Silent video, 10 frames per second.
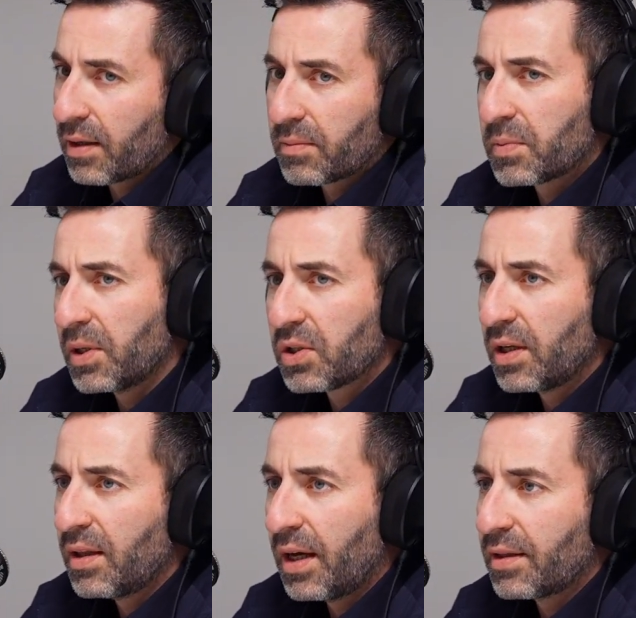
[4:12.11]
Especially
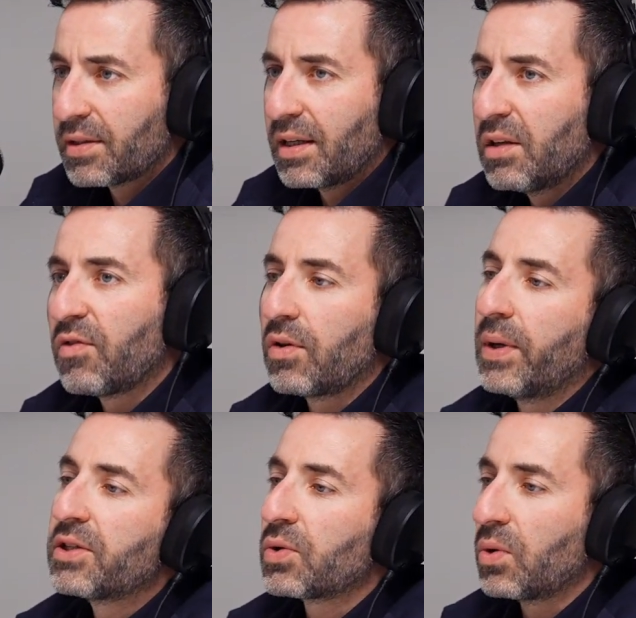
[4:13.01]
in this
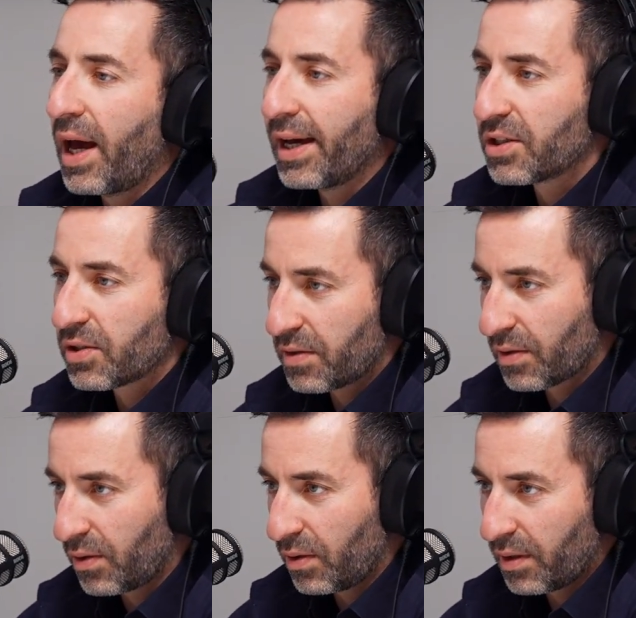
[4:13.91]
influential age, let's
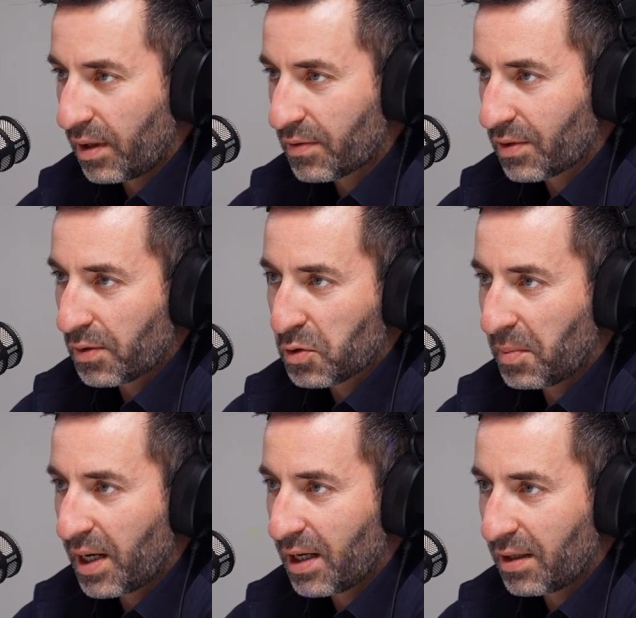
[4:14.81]
call it, of social
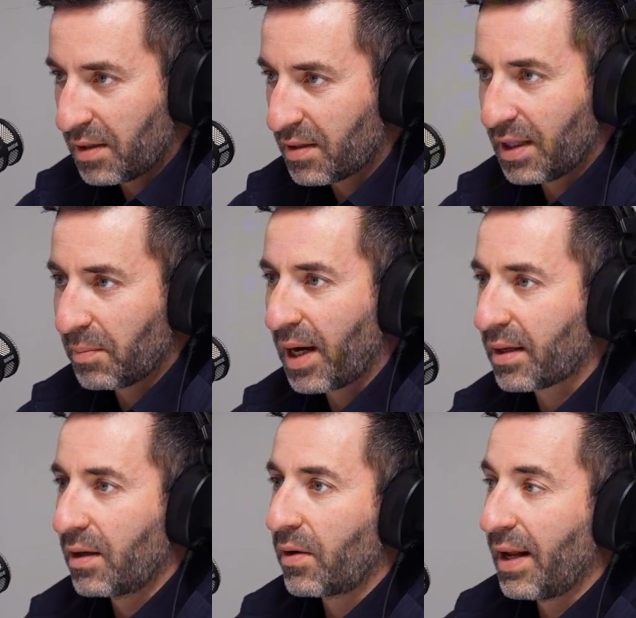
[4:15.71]
media, and you're sitting back
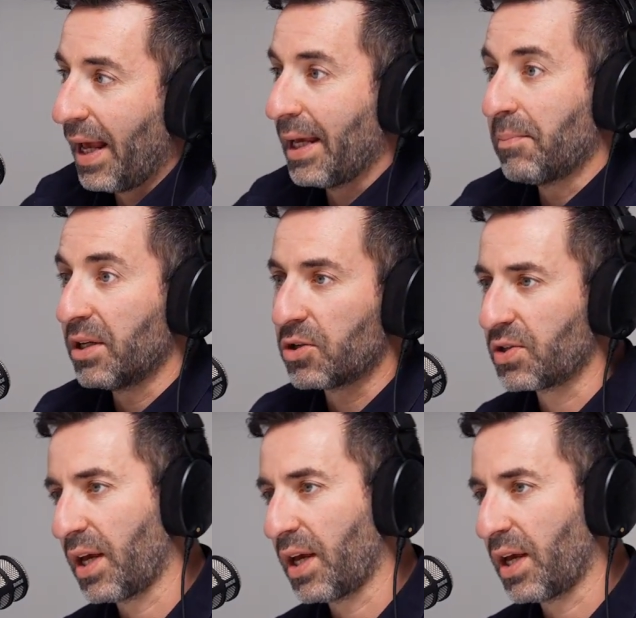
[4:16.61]
there and images